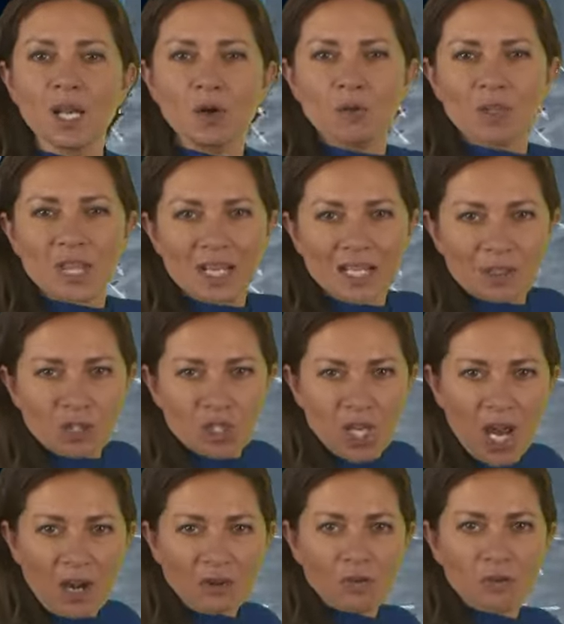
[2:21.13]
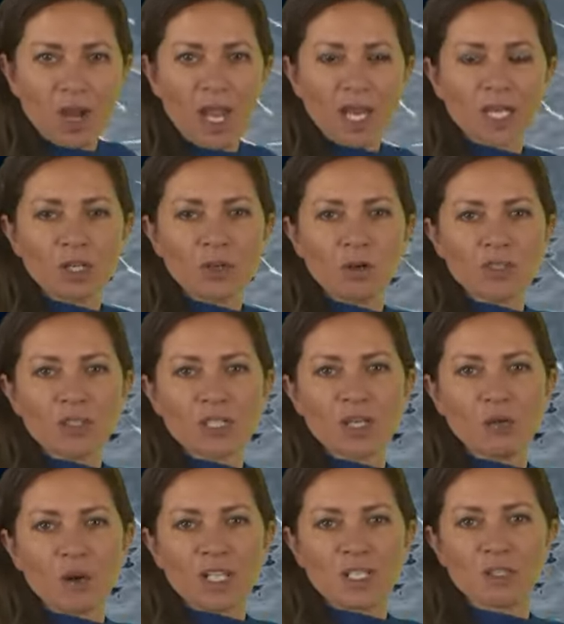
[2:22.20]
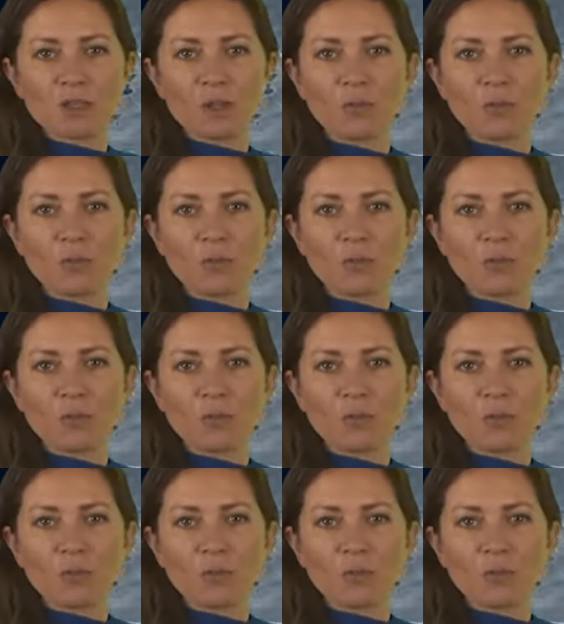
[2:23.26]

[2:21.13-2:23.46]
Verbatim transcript: with a little showery rain across the west of